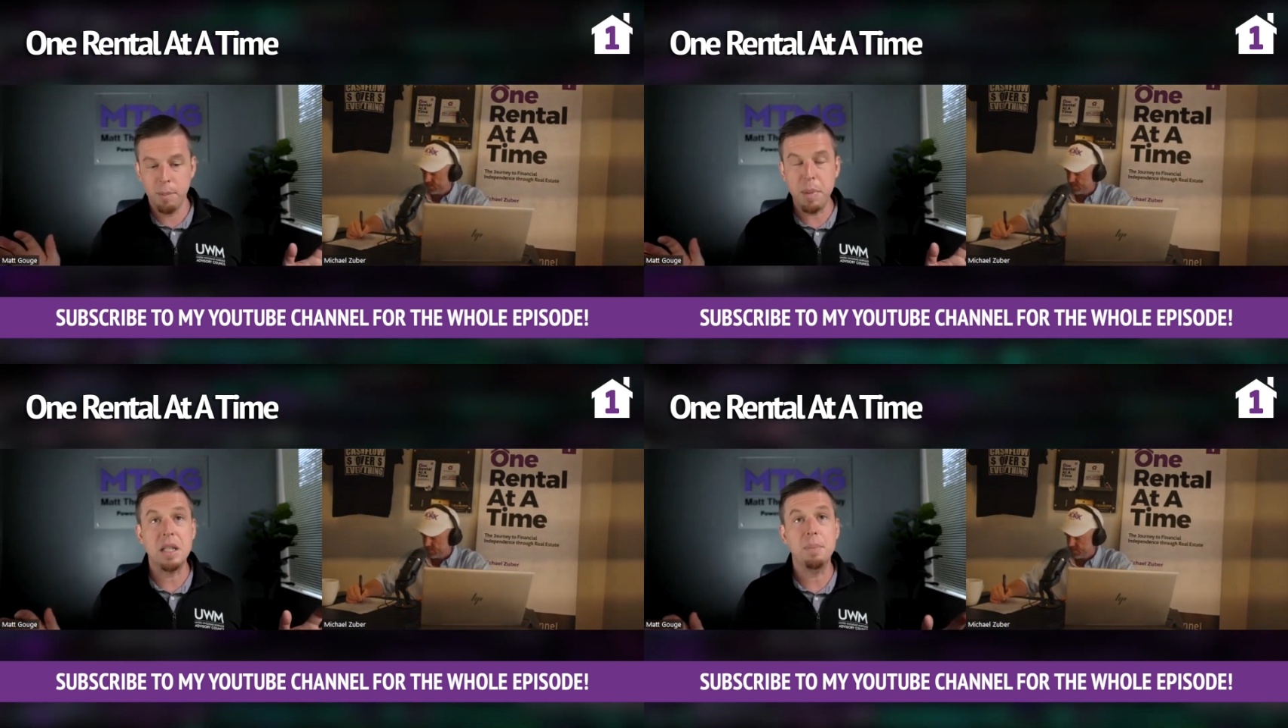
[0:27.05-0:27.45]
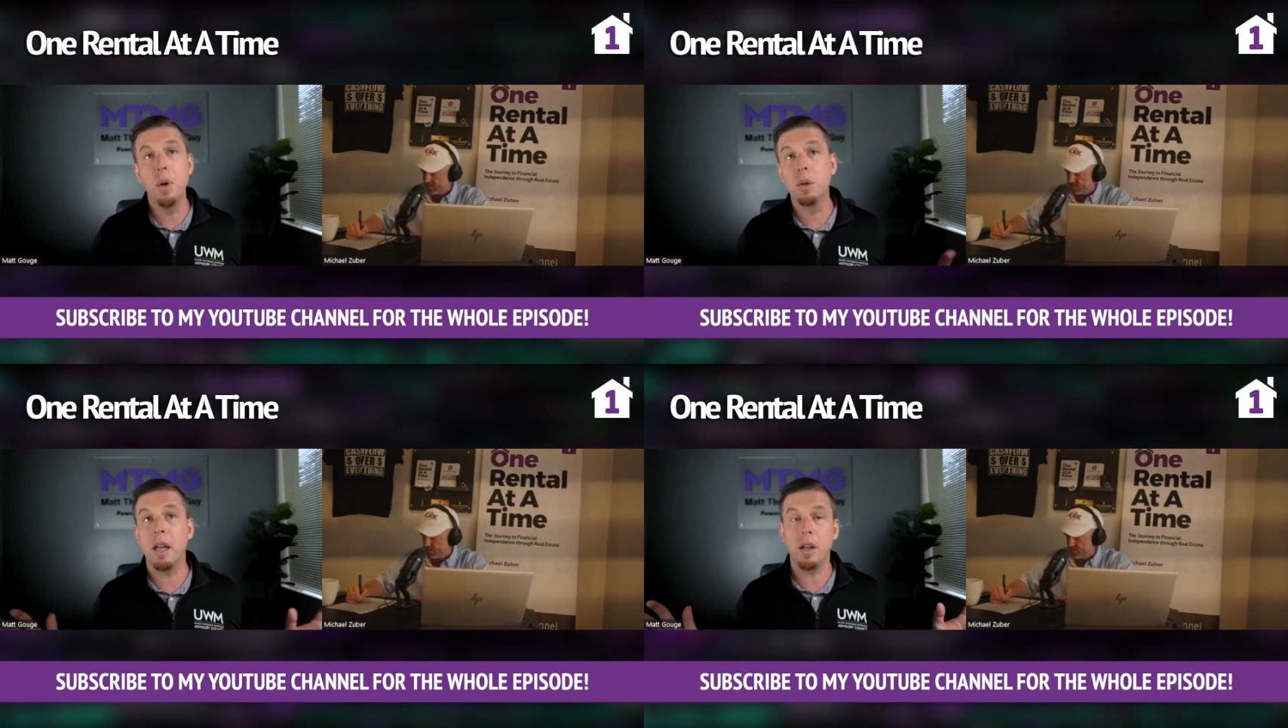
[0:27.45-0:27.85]
be
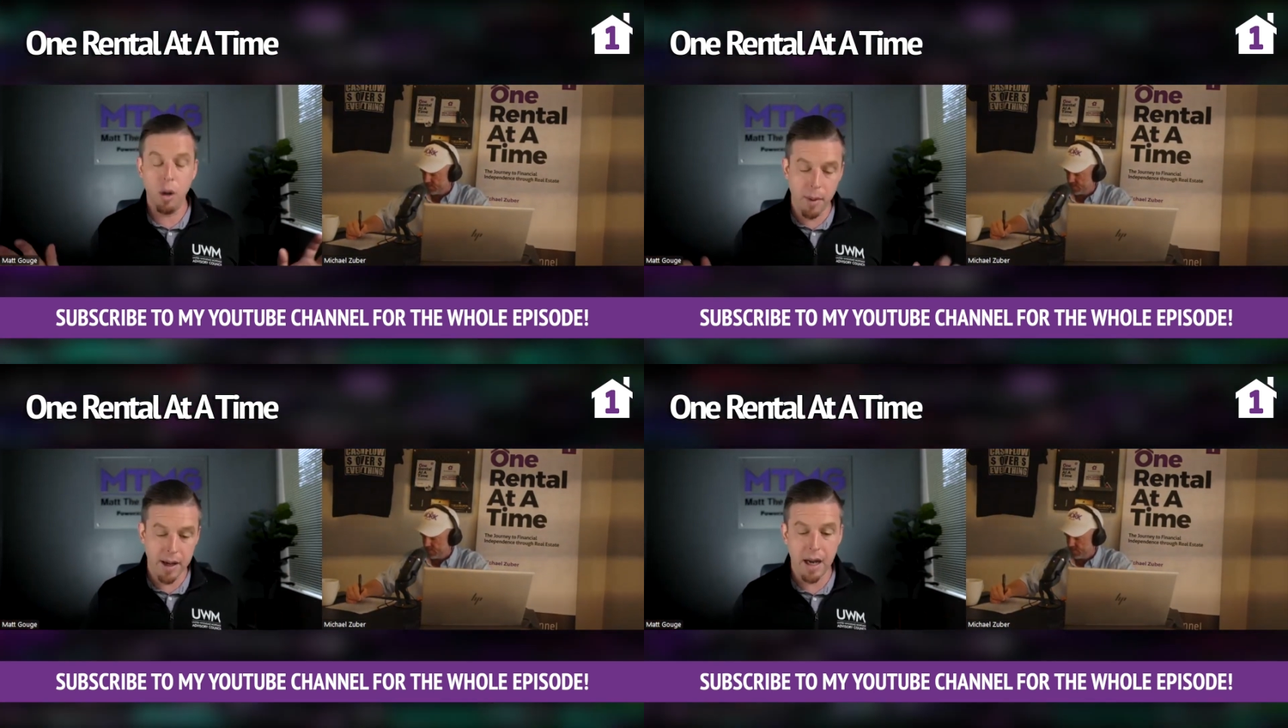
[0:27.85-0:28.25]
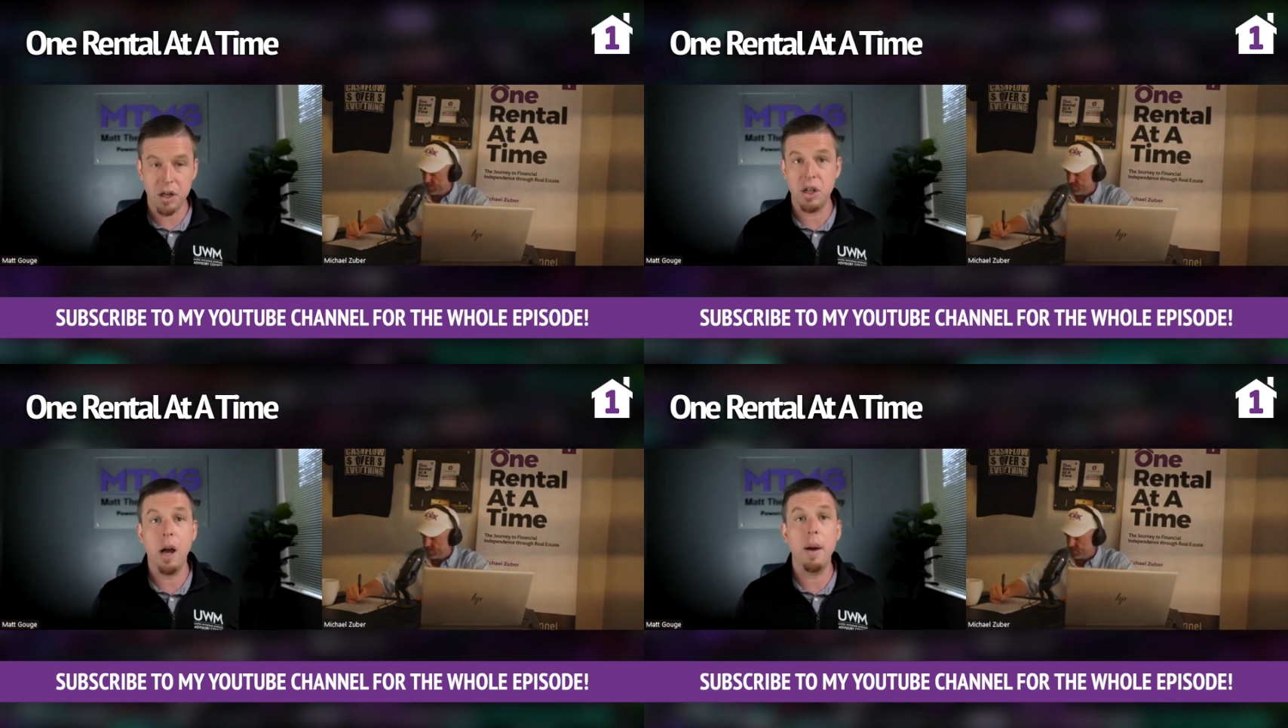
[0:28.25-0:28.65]
spooked like, oh my
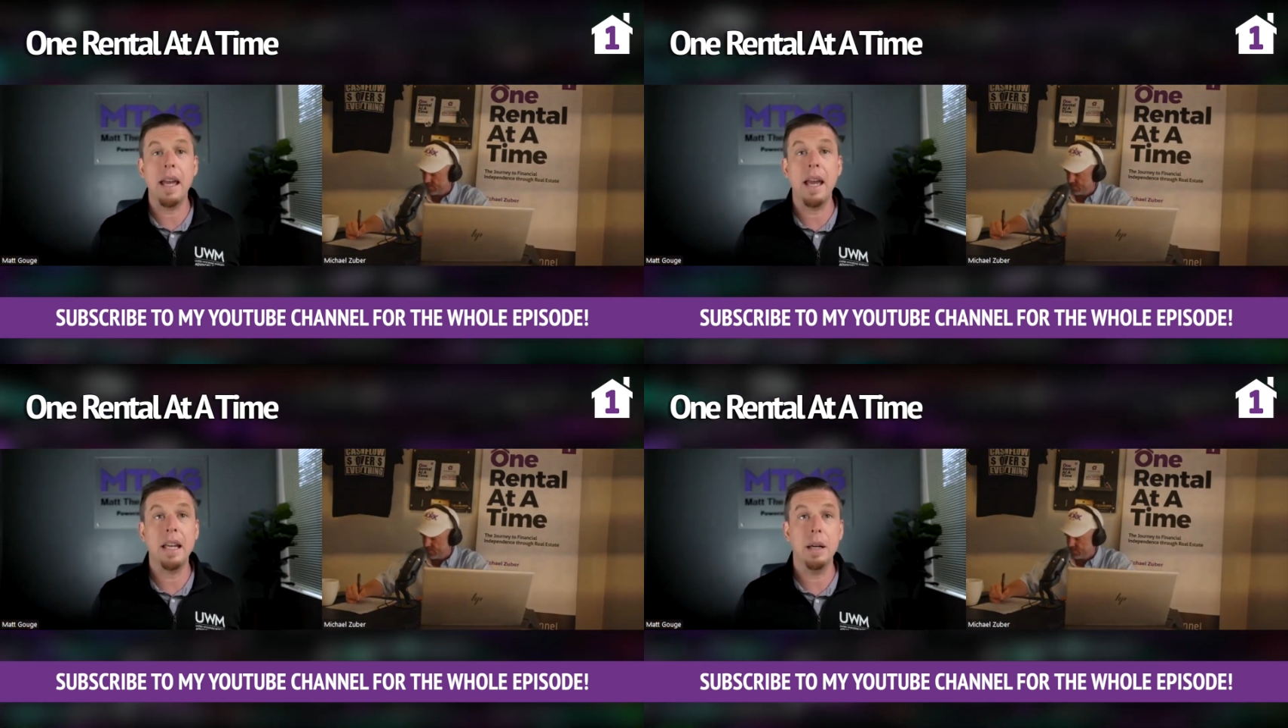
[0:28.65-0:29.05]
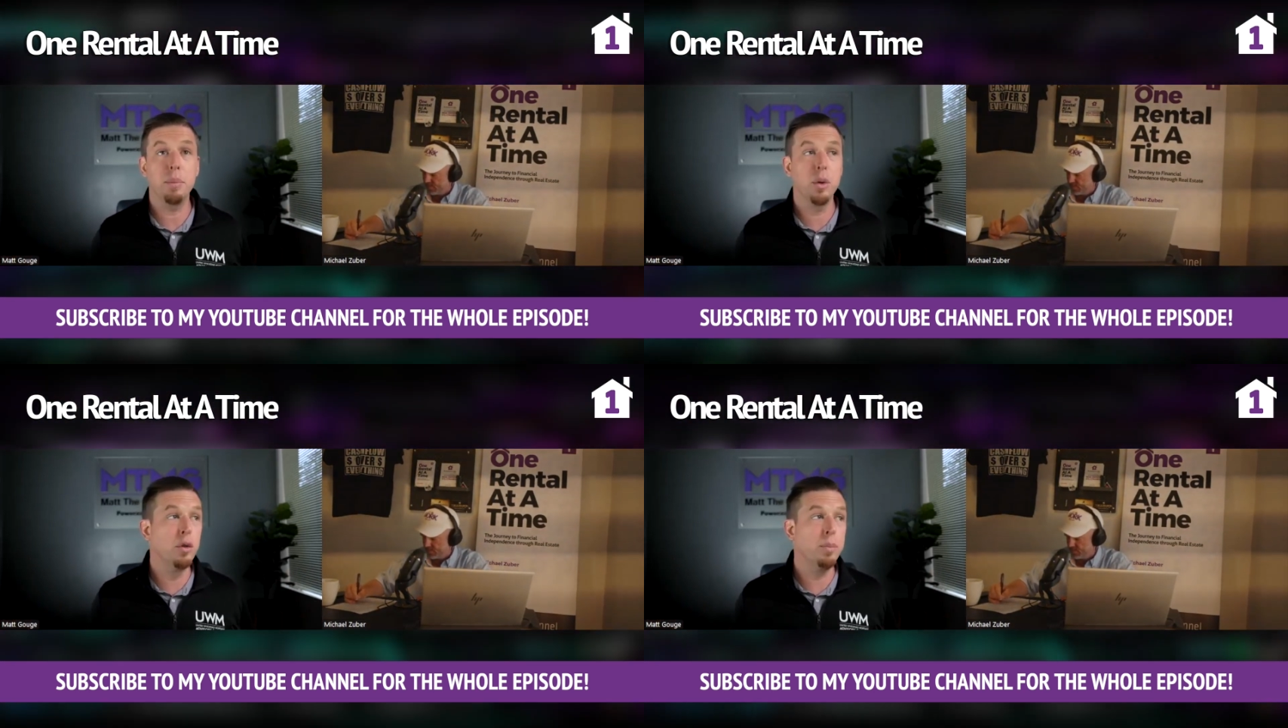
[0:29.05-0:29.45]
gosh, now I can't get
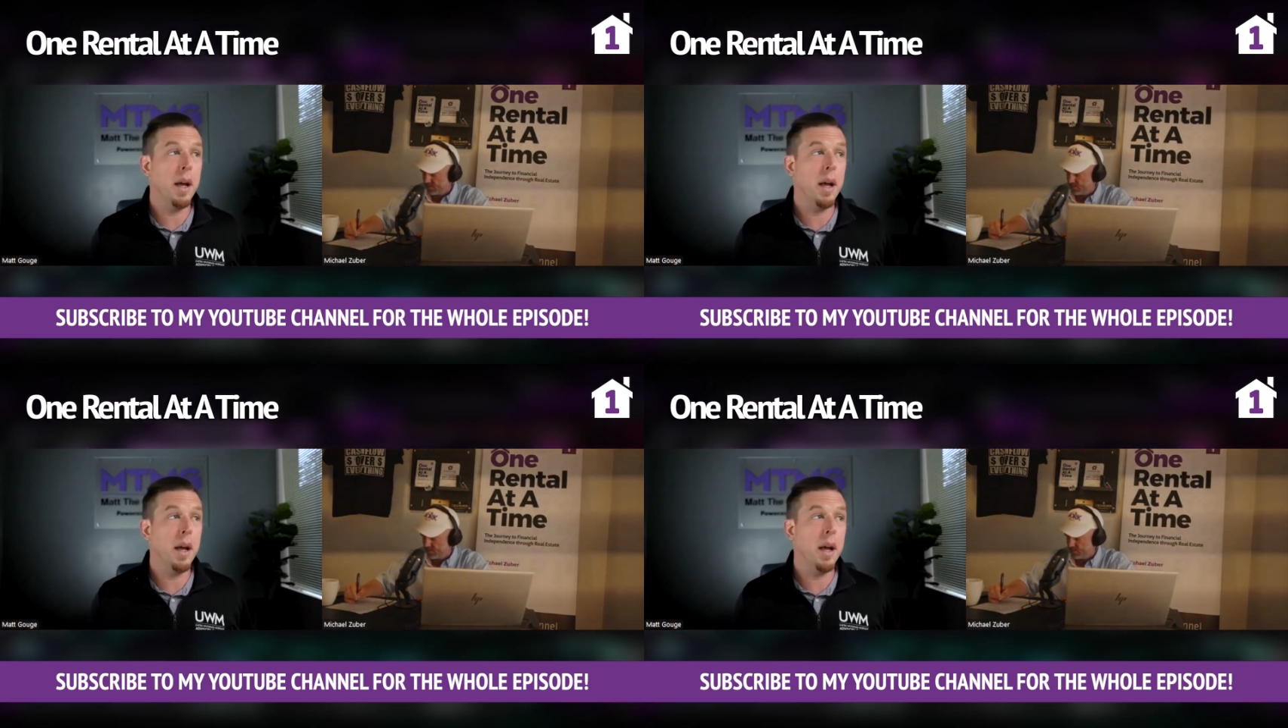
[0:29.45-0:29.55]
approved.